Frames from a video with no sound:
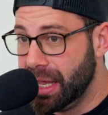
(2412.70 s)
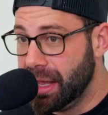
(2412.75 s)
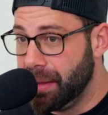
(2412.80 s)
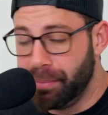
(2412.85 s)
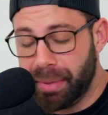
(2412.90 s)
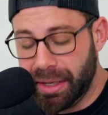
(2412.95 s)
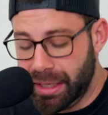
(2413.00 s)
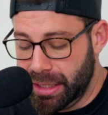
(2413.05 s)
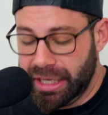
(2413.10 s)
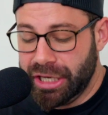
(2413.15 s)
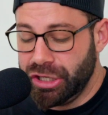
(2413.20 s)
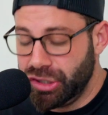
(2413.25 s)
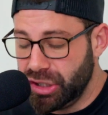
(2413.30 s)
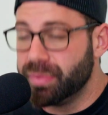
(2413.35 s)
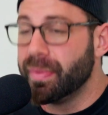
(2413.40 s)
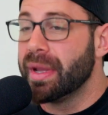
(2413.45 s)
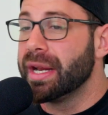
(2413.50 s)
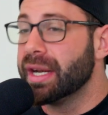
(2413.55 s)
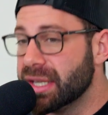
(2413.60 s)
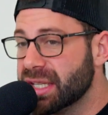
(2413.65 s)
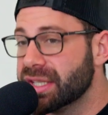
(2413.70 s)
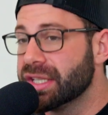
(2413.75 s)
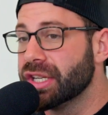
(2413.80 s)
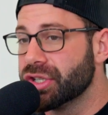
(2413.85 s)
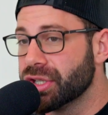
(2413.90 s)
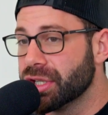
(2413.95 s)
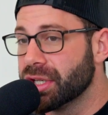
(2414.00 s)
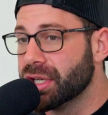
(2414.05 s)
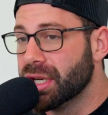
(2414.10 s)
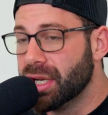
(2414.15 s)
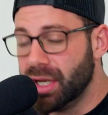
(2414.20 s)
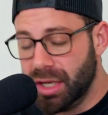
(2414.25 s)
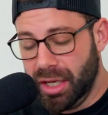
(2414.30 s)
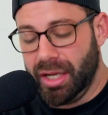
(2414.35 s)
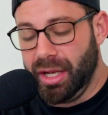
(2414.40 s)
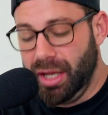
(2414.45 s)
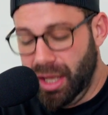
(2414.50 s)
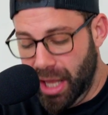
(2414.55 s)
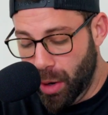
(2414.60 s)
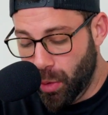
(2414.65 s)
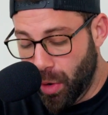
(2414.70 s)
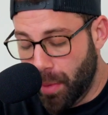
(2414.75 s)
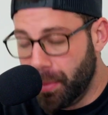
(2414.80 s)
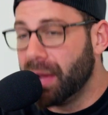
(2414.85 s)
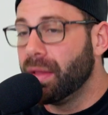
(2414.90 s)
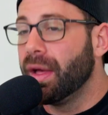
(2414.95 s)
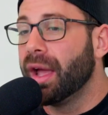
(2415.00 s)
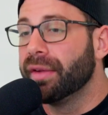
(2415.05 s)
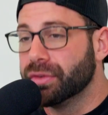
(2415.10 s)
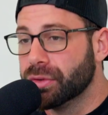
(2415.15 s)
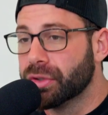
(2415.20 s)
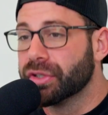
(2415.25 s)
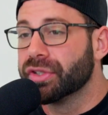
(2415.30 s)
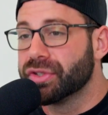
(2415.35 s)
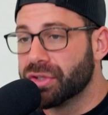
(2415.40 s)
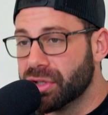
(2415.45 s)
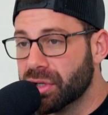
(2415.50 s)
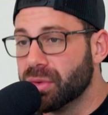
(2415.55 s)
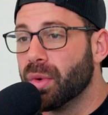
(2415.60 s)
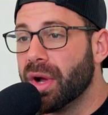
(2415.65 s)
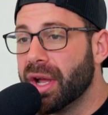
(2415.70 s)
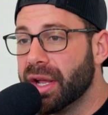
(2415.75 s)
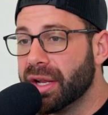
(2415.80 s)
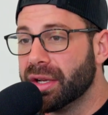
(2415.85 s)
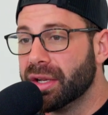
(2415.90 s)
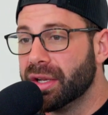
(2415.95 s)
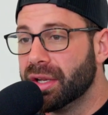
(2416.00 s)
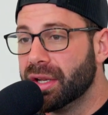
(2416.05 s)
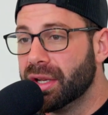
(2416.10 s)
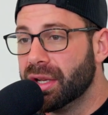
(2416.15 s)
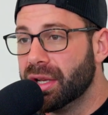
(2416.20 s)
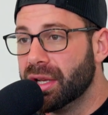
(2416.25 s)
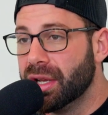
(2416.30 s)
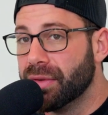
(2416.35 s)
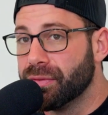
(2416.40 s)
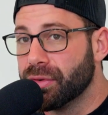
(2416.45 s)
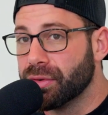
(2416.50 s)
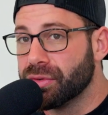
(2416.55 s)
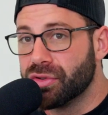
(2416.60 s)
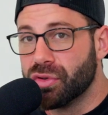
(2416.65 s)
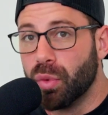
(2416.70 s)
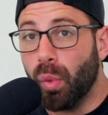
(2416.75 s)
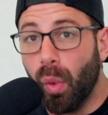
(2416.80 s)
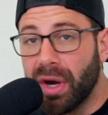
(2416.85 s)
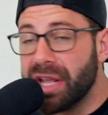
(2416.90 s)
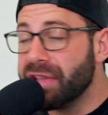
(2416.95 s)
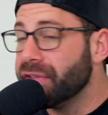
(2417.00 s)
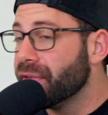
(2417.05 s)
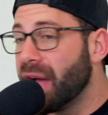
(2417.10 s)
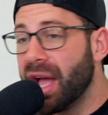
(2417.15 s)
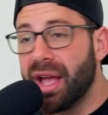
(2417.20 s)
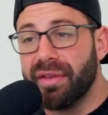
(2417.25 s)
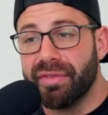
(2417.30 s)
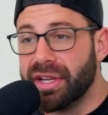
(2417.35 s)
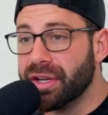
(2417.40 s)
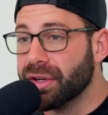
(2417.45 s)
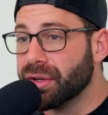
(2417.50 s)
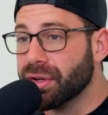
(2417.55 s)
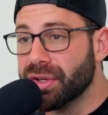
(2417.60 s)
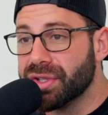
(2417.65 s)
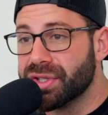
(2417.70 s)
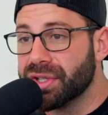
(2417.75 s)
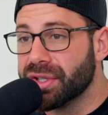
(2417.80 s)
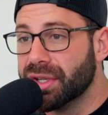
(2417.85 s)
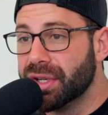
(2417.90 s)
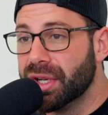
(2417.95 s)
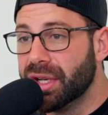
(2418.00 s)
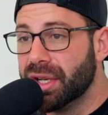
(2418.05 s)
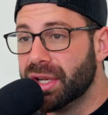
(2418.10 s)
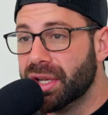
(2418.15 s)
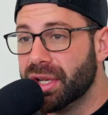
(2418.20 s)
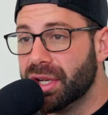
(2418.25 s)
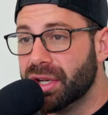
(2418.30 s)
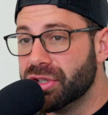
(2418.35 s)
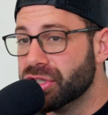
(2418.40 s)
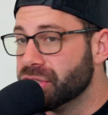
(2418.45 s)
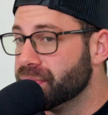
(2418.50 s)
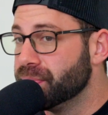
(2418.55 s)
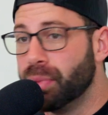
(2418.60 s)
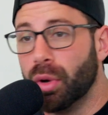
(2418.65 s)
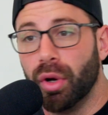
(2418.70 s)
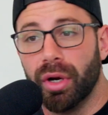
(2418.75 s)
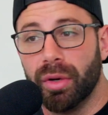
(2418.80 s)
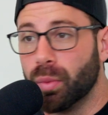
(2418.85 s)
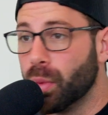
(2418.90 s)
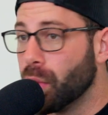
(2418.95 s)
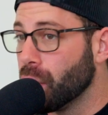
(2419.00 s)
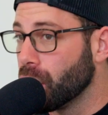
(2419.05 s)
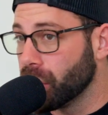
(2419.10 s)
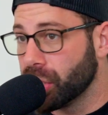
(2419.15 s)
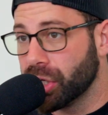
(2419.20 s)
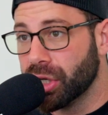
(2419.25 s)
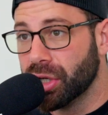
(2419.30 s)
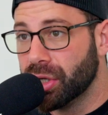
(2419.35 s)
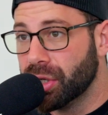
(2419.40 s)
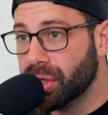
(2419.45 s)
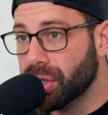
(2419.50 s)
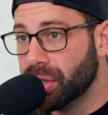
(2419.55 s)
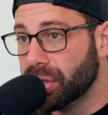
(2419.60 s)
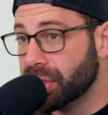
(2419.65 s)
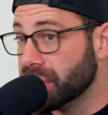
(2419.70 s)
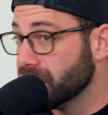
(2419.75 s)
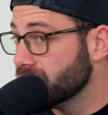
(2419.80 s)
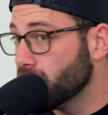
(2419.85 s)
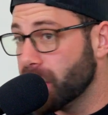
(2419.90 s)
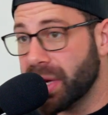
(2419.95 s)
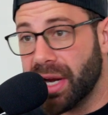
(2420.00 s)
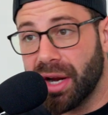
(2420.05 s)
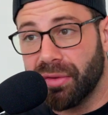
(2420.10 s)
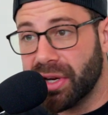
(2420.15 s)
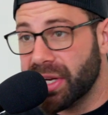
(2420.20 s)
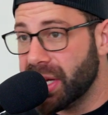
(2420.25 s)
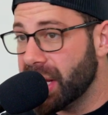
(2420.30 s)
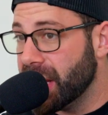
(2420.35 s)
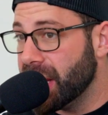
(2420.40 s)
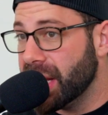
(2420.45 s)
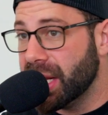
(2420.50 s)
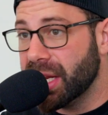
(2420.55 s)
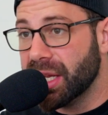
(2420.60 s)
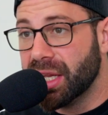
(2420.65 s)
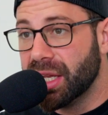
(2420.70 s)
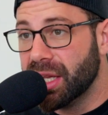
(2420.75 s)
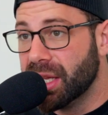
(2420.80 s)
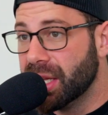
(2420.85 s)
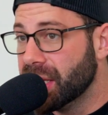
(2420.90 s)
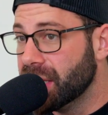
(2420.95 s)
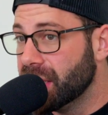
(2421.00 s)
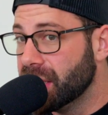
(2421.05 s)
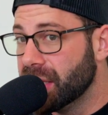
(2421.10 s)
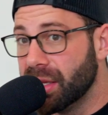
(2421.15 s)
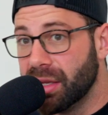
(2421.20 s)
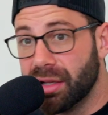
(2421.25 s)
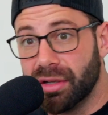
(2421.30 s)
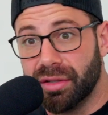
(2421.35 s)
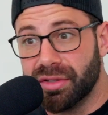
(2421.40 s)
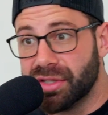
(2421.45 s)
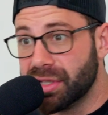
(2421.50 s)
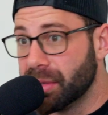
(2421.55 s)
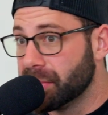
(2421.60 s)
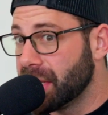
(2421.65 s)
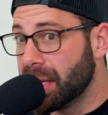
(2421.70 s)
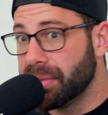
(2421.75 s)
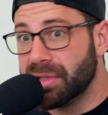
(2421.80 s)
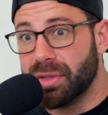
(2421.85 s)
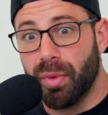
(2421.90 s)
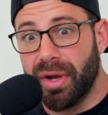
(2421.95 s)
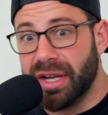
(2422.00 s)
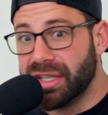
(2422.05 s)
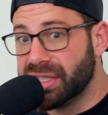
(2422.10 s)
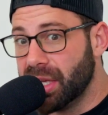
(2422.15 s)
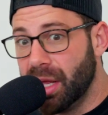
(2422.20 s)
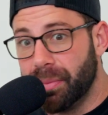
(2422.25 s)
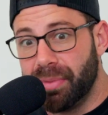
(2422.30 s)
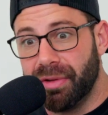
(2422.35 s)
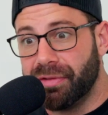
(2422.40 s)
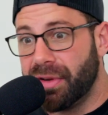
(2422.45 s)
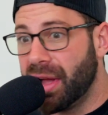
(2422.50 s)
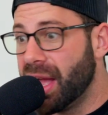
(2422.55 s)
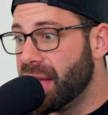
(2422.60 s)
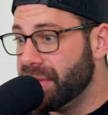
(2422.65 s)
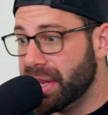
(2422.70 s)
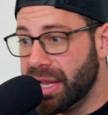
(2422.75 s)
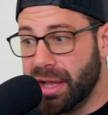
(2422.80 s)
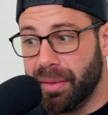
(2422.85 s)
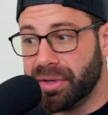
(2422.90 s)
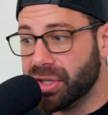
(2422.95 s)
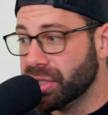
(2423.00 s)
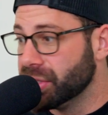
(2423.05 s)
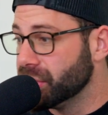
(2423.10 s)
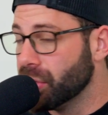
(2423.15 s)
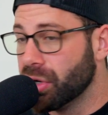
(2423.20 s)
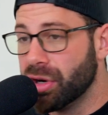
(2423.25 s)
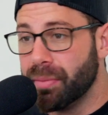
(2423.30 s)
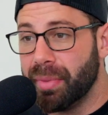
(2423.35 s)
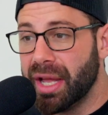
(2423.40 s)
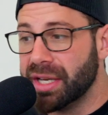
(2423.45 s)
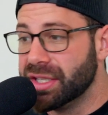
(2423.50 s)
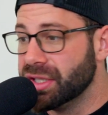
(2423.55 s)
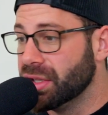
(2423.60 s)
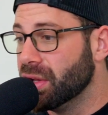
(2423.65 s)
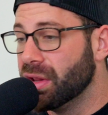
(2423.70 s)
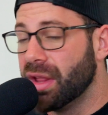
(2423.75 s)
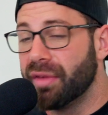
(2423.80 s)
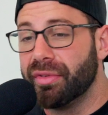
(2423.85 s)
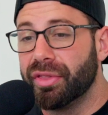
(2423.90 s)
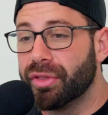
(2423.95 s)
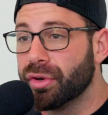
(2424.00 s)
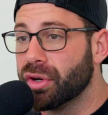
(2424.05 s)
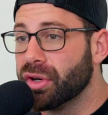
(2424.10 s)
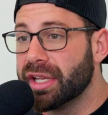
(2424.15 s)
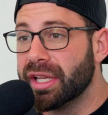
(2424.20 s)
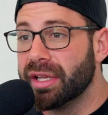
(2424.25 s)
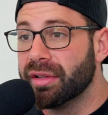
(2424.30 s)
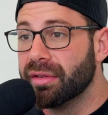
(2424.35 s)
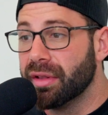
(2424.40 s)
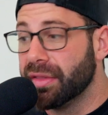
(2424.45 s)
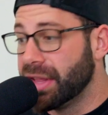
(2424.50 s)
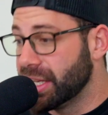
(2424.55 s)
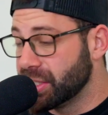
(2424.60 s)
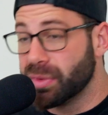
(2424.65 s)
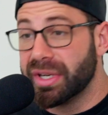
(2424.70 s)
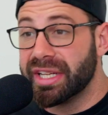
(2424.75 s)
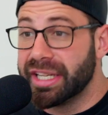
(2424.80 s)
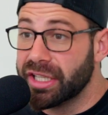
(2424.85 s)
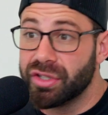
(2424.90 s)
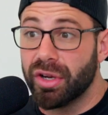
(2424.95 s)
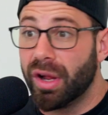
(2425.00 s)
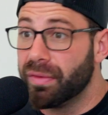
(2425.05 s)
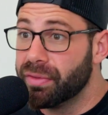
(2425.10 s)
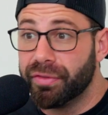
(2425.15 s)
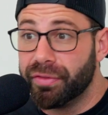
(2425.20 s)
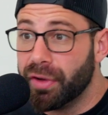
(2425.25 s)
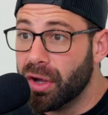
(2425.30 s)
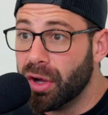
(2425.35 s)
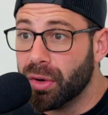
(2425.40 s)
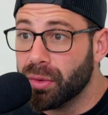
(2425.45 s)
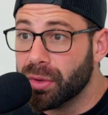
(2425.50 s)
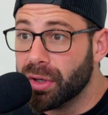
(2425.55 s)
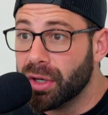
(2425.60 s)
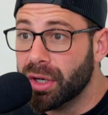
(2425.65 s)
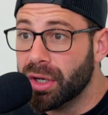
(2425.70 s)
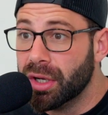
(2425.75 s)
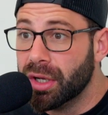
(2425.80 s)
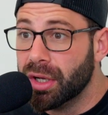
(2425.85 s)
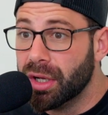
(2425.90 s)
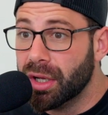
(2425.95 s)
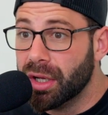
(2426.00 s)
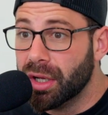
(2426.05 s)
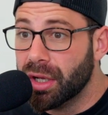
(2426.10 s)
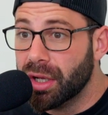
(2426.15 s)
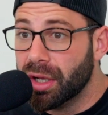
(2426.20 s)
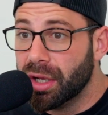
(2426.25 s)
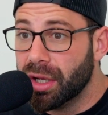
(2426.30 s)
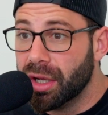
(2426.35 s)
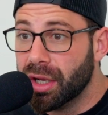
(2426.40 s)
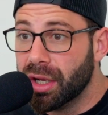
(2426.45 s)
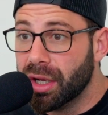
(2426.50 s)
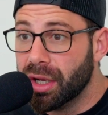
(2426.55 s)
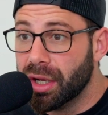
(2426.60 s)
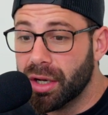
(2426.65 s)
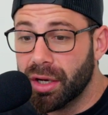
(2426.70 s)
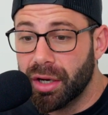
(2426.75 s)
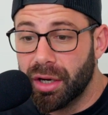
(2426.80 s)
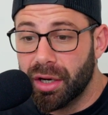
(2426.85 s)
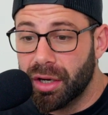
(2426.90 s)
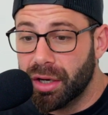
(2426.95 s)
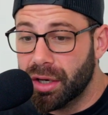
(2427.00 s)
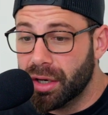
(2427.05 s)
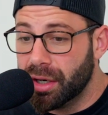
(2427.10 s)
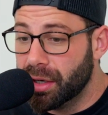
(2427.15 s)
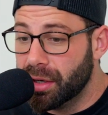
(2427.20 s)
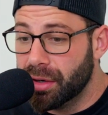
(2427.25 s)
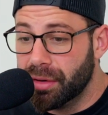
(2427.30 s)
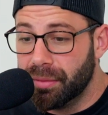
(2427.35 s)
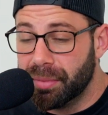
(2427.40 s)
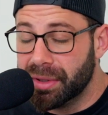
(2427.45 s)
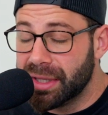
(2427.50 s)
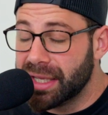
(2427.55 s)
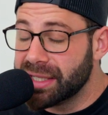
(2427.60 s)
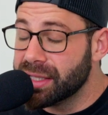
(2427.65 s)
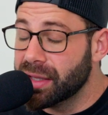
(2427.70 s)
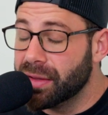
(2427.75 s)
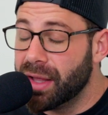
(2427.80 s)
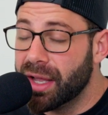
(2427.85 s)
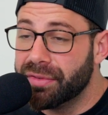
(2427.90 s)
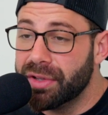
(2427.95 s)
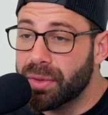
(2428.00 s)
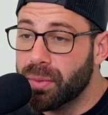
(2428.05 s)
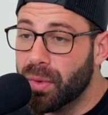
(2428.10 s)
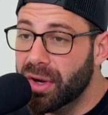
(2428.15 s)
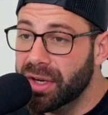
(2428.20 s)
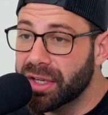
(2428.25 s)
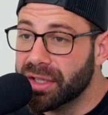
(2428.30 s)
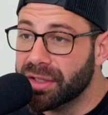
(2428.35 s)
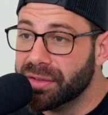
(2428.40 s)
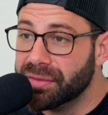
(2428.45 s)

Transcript: but he just made a decision. I want my life to look a certain way. For 25 years, just put in work. Doesn't win every day. Sometimes he wakes up at 5 a.m. and doesn't go to bed till 11:30. That's when he gets off the phone. But that's the life he wanted.